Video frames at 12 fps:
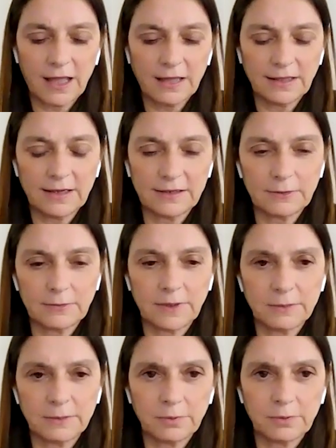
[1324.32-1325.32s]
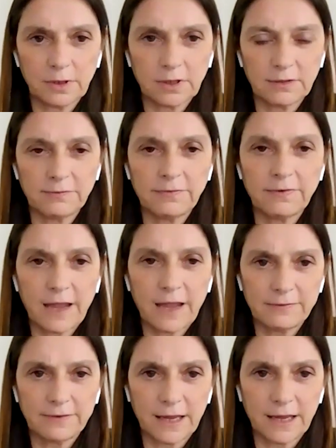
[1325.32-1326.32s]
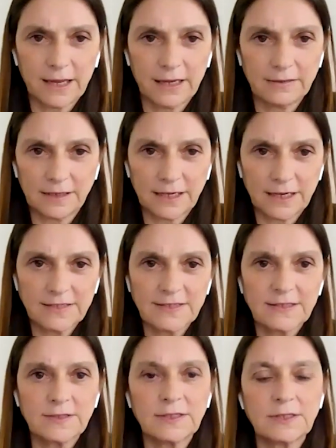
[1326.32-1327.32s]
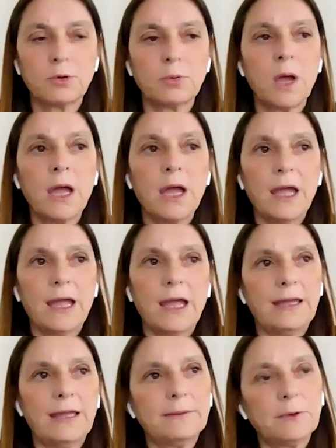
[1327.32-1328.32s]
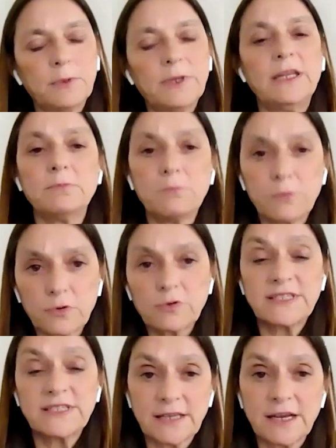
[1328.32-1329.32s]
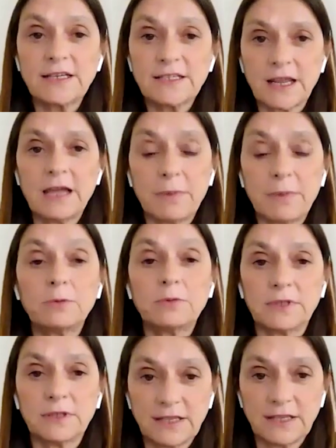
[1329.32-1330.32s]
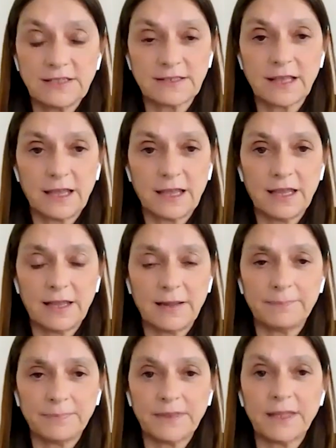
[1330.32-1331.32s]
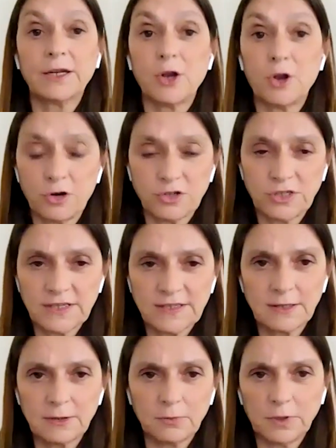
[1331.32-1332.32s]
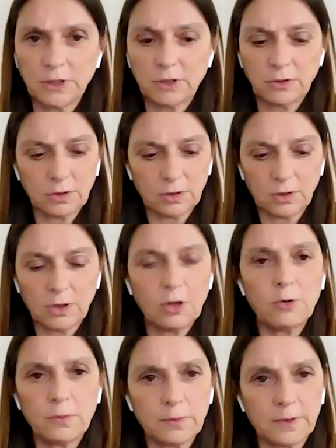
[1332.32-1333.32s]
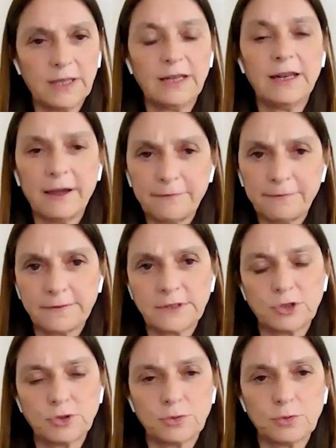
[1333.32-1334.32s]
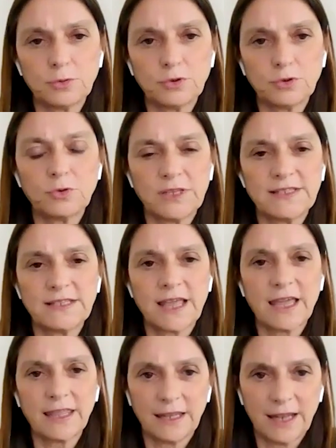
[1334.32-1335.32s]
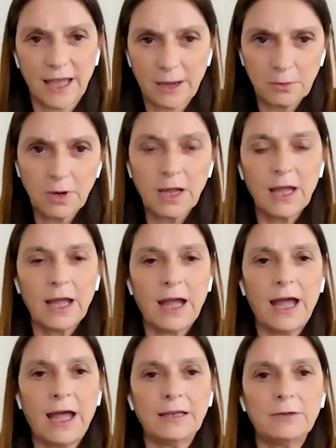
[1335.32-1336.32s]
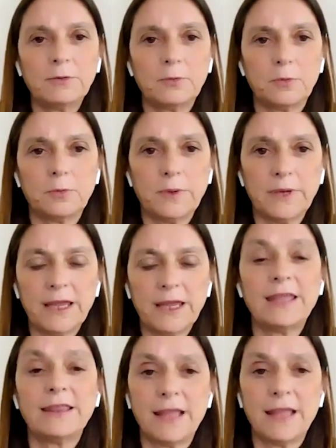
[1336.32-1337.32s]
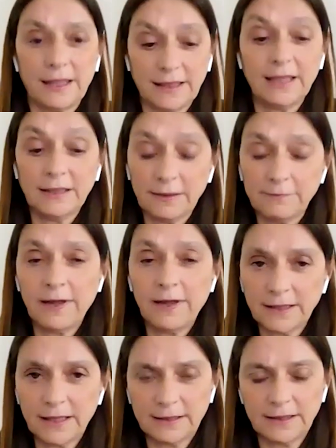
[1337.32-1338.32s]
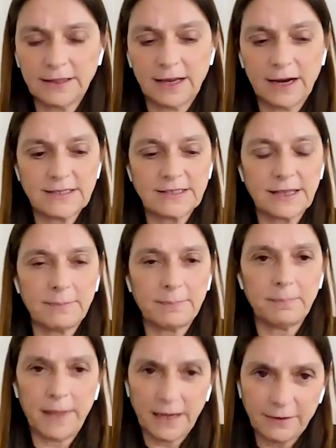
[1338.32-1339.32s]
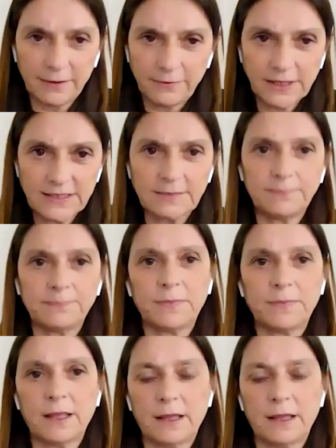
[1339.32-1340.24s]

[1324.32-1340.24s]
under 1.5 degrees. So we need more research about these technologies. We don't know enough to decide now. And we identified that there are some benefits,